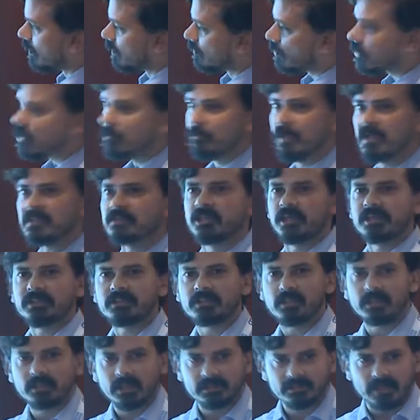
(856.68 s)
Now, the big
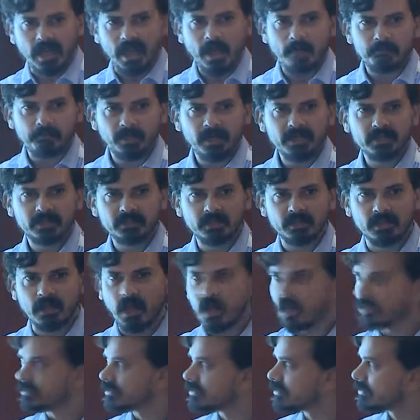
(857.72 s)
change that has happened in the
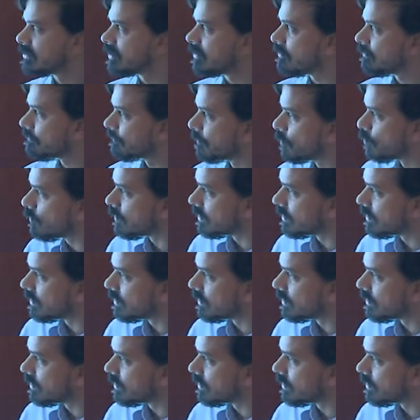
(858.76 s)
last uh, few